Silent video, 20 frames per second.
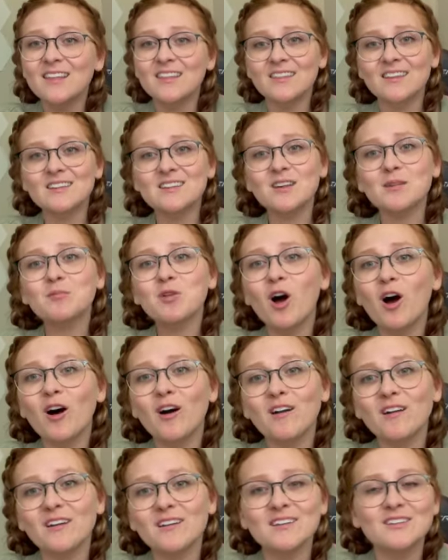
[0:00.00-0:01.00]
the exam's
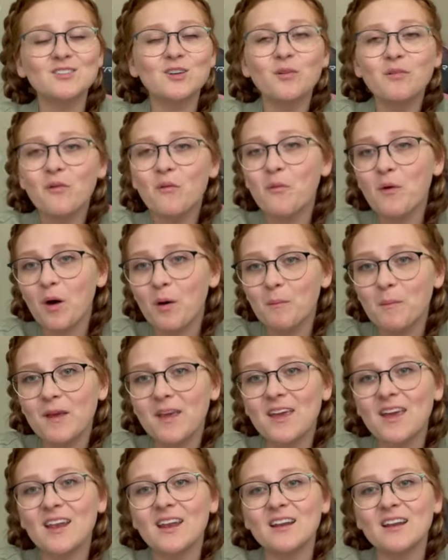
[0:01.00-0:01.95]
hard, it's overwhelming,